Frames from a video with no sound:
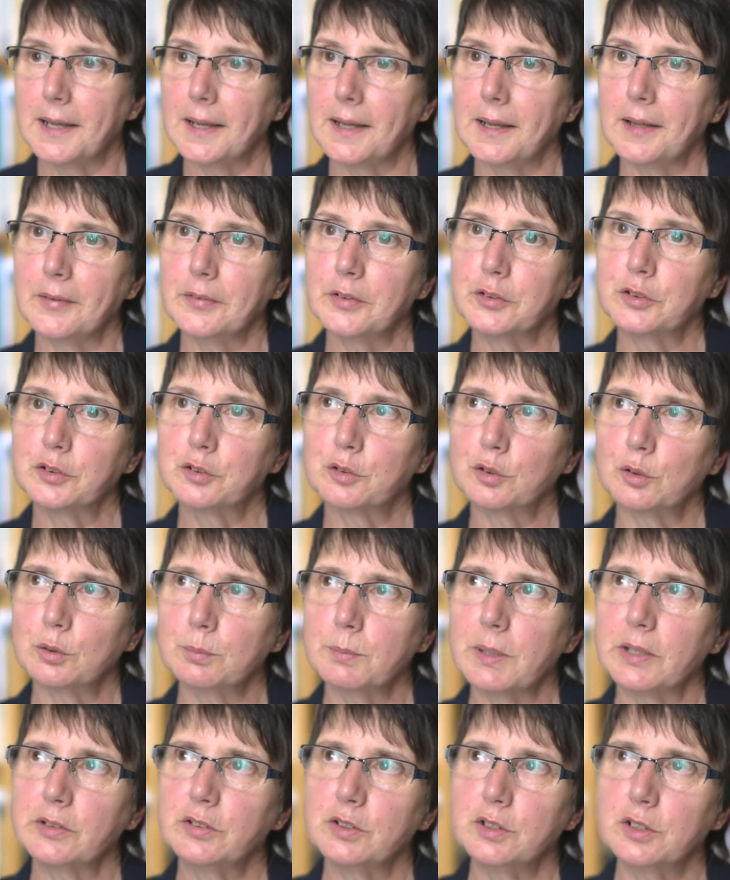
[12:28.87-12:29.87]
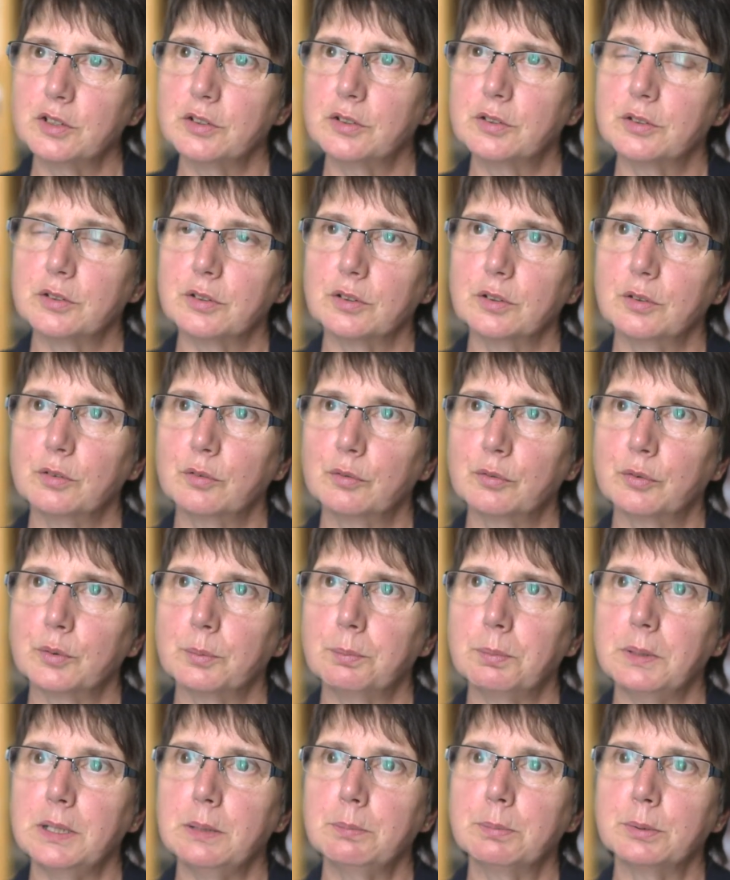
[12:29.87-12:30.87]
And there's strong messages for
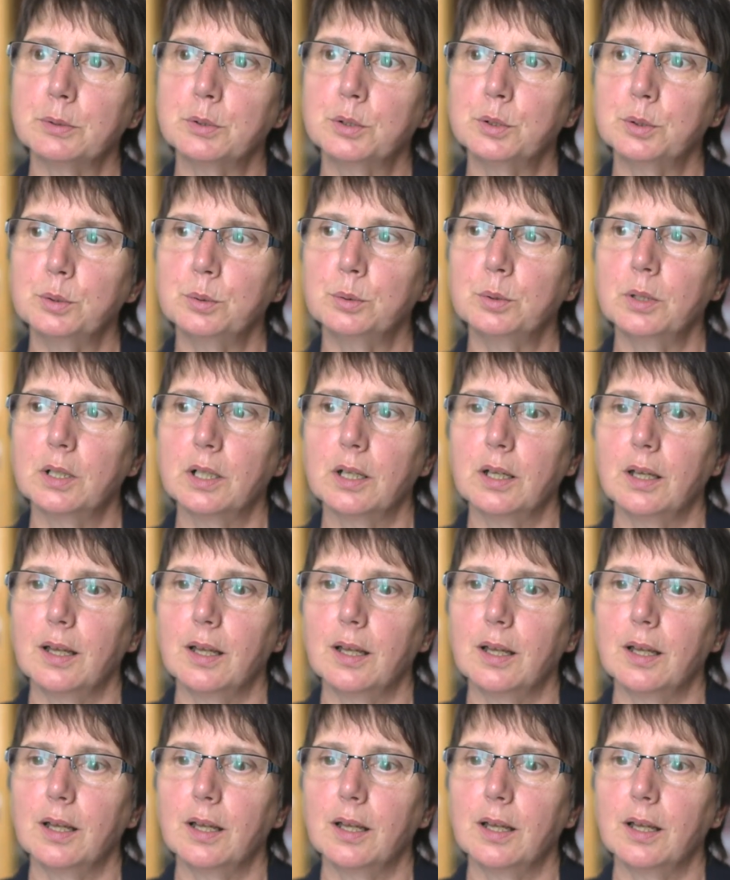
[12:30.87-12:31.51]
people who